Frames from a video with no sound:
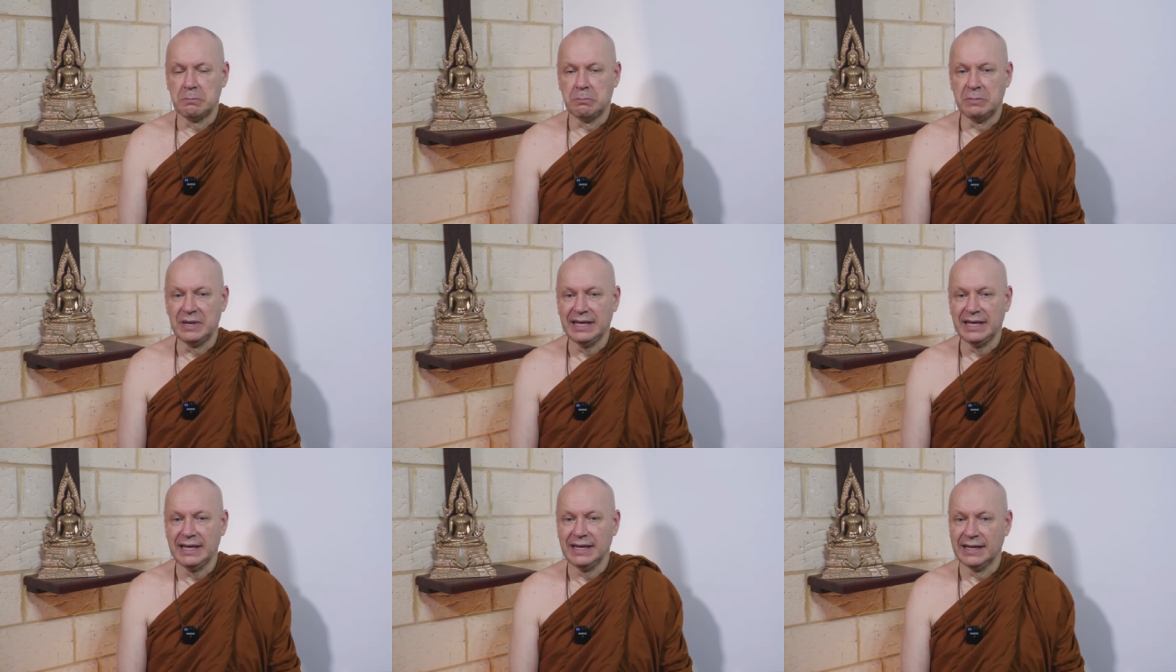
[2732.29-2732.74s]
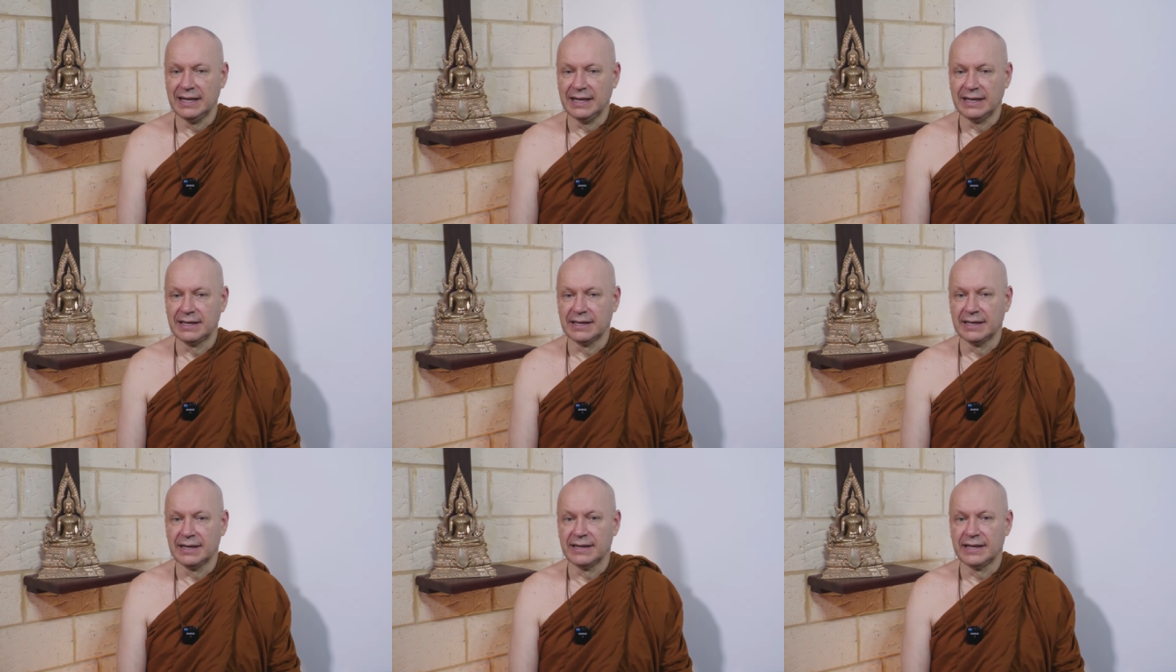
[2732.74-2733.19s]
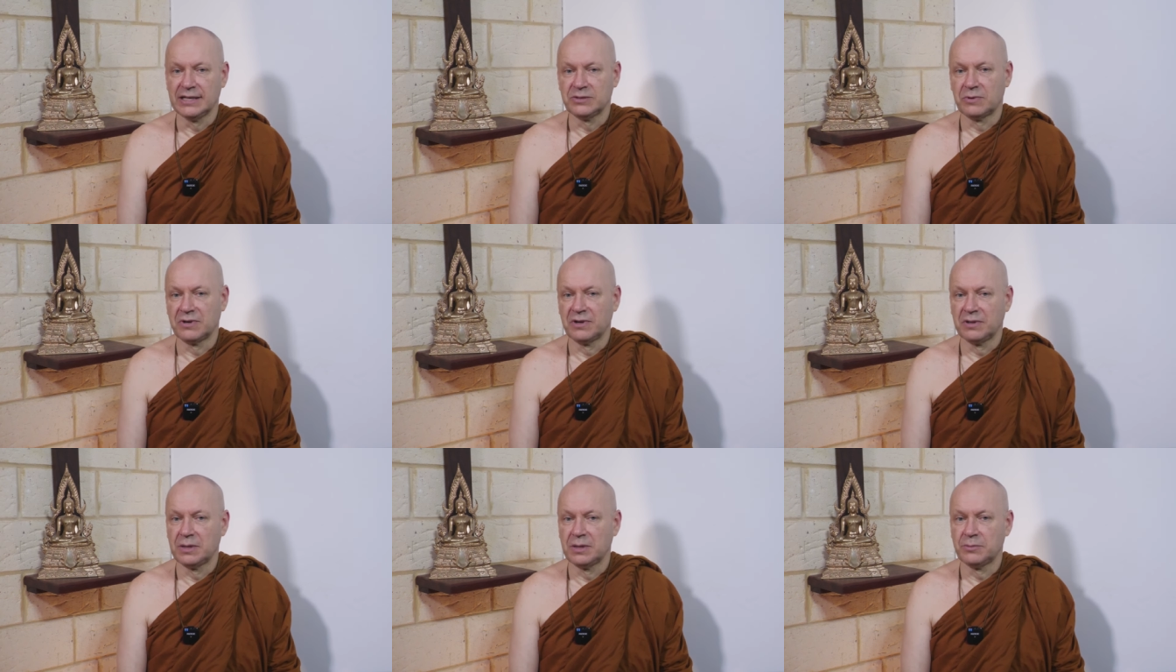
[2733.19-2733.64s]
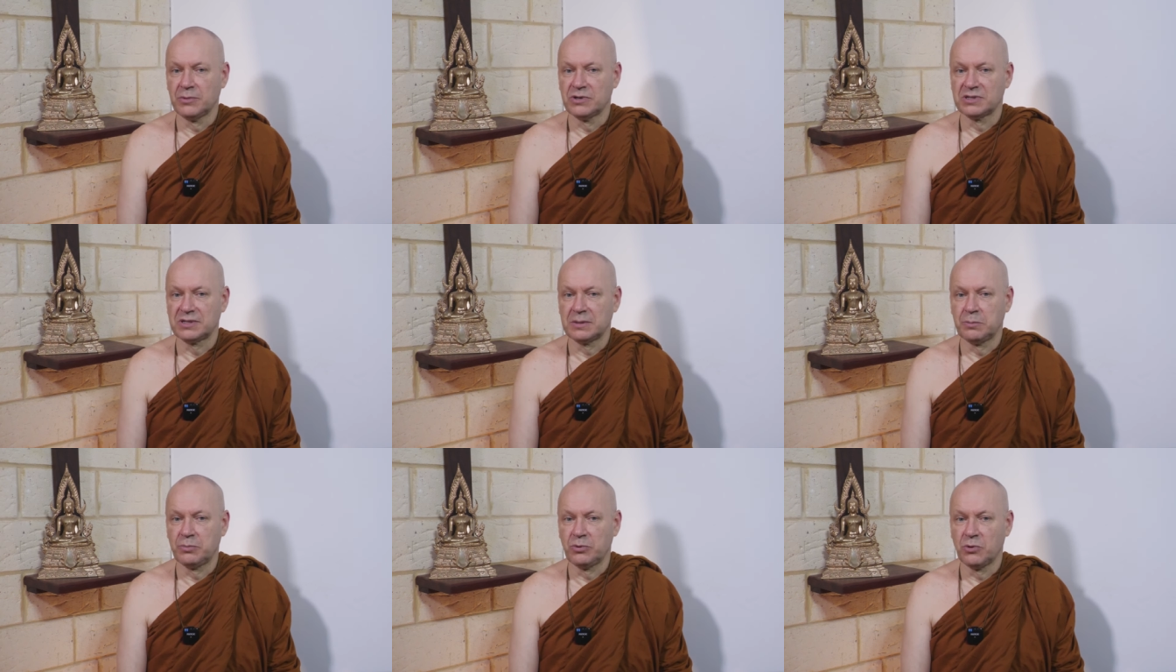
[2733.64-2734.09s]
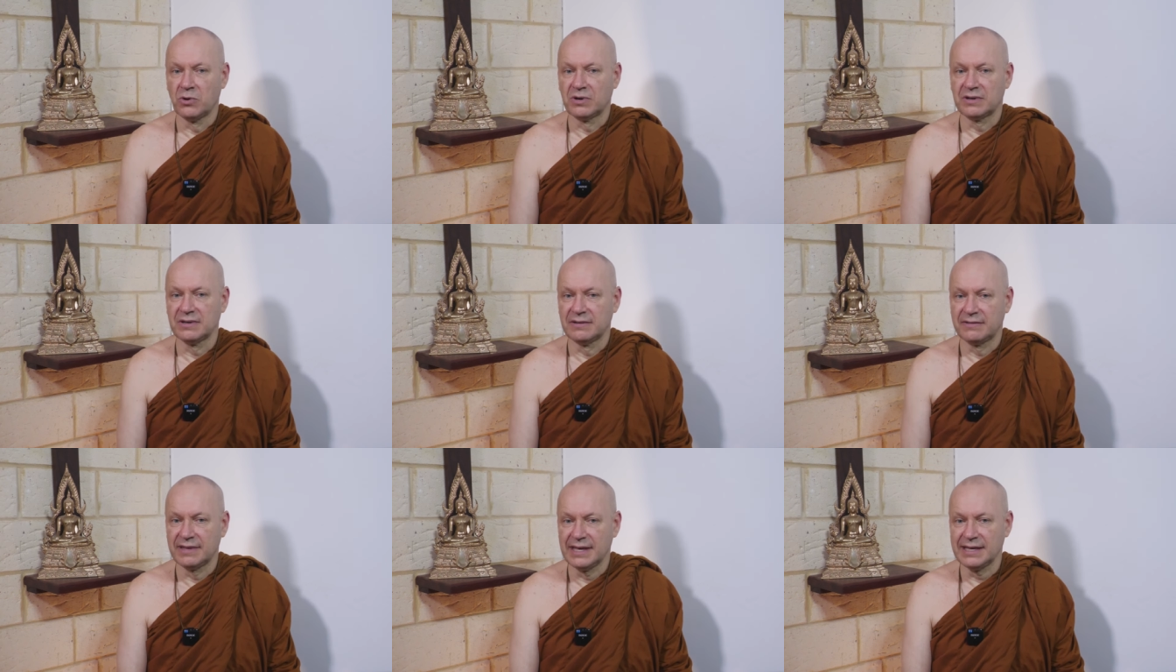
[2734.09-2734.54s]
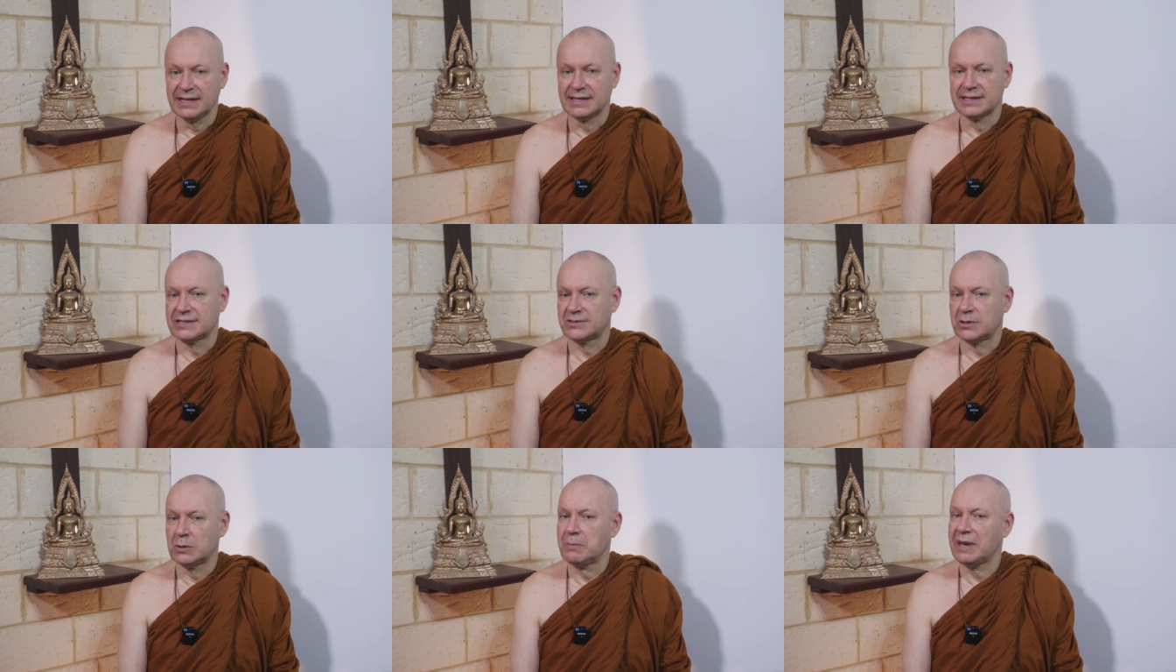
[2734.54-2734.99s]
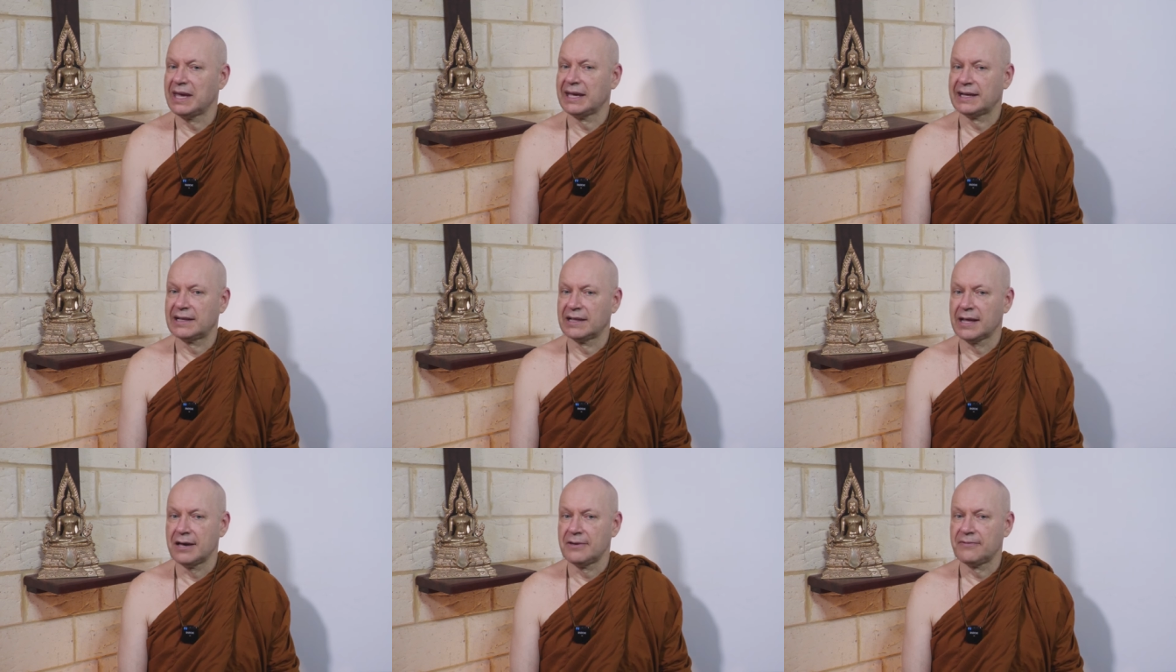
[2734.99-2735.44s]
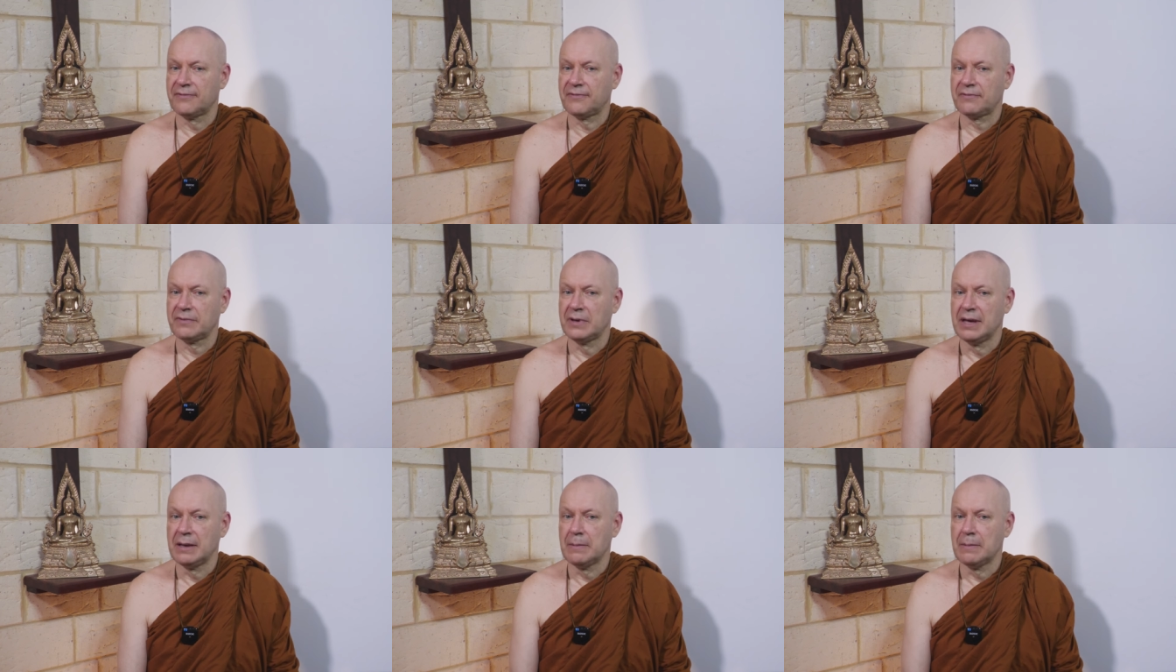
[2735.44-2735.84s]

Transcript: meaning uh, is one of the most important things to make life